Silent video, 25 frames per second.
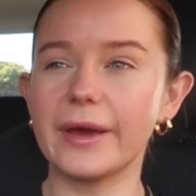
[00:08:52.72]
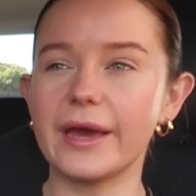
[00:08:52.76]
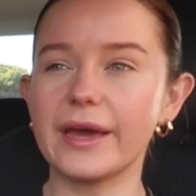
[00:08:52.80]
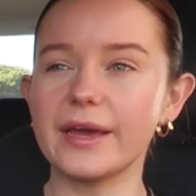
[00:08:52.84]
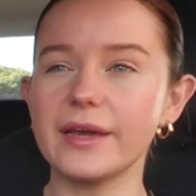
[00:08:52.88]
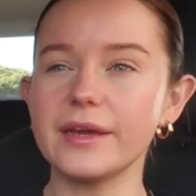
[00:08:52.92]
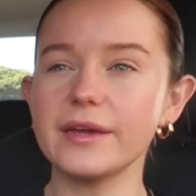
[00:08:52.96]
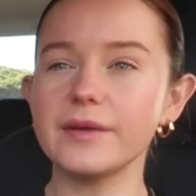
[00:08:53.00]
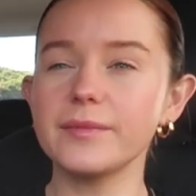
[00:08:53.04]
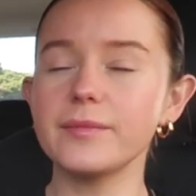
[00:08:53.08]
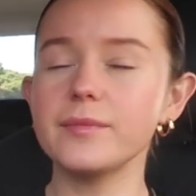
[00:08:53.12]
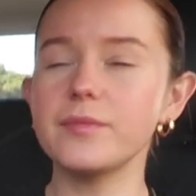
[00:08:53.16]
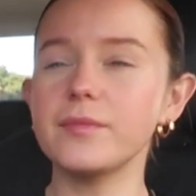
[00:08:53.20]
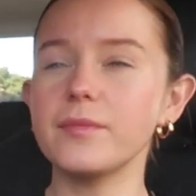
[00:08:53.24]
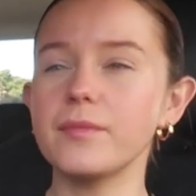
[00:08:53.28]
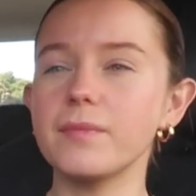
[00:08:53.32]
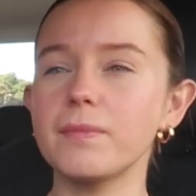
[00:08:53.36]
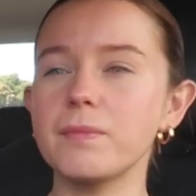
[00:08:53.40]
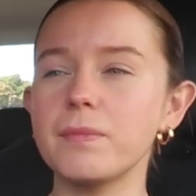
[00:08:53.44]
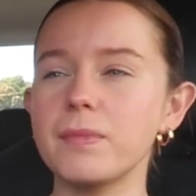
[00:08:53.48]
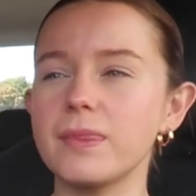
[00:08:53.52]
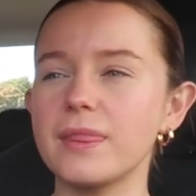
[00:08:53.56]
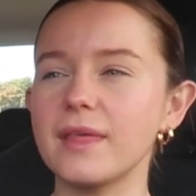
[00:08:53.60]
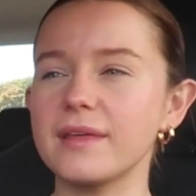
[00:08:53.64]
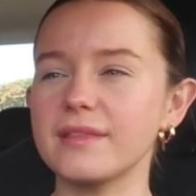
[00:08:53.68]
Bay,
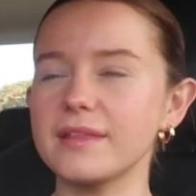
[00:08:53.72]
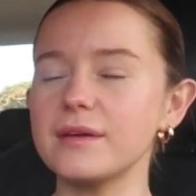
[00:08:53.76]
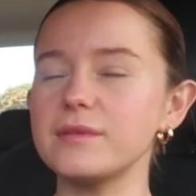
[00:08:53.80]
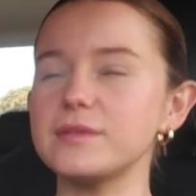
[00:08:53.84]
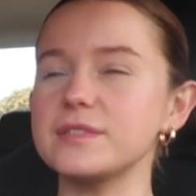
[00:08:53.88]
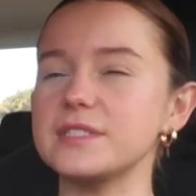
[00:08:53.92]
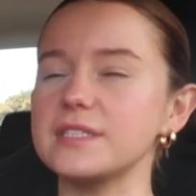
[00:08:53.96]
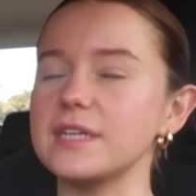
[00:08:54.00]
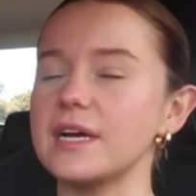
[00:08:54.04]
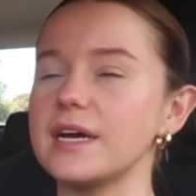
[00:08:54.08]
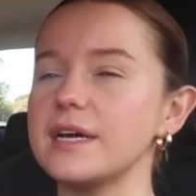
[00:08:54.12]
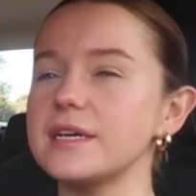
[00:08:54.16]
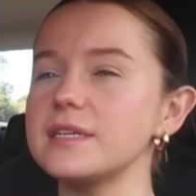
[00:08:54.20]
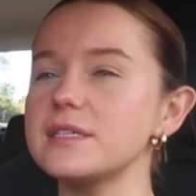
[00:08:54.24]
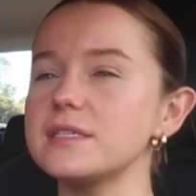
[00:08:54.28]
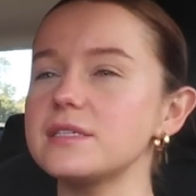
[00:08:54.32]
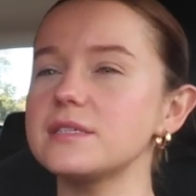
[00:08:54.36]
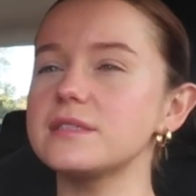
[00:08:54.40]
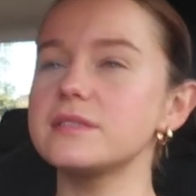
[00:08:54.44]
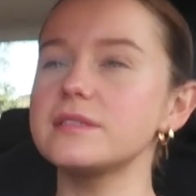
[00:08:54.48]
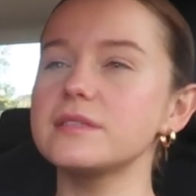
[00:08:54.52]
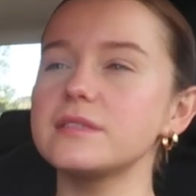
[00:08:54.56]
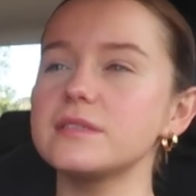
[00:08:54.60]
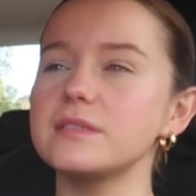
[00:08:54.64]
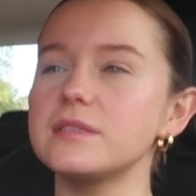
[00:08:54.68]
and that was nice.
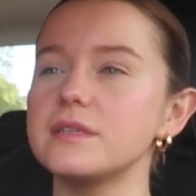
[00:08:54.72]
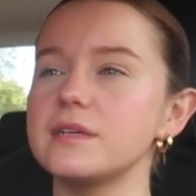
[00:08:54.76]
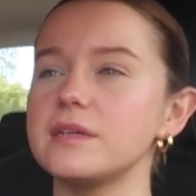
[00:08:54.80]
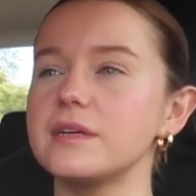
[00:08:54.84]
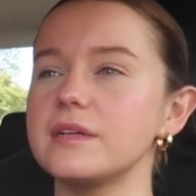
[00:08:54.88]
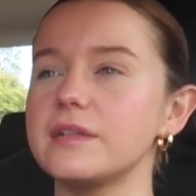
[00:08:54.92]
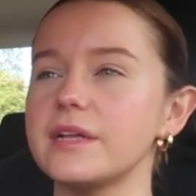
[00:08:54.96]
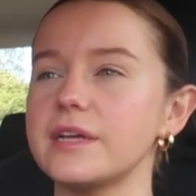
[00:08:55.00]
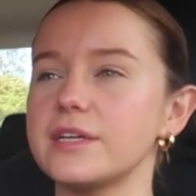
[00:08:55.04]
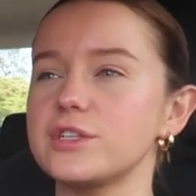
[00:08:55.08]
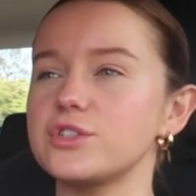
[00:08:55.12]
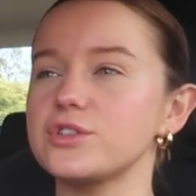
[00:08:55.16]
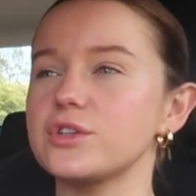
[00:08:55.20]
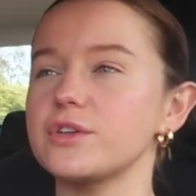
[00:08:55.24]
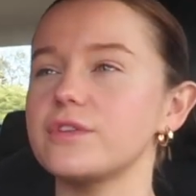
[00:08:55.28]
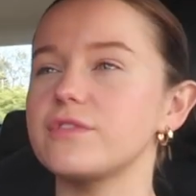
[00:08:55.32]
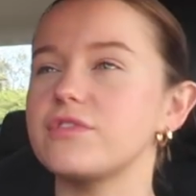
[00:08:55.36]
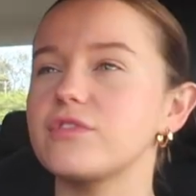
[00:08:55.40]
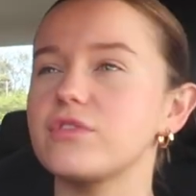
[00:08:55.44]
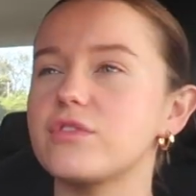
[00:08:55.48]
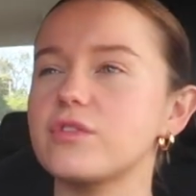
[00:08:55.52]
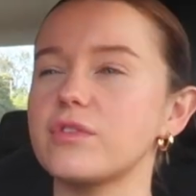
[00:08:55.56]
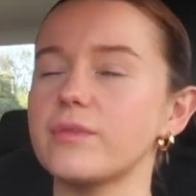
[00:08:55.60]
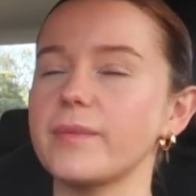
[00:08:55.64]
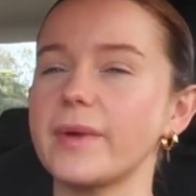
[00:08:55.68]
We drove
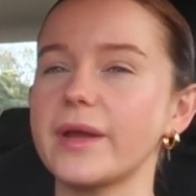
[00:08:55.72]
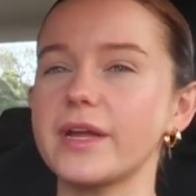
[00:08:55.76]
through the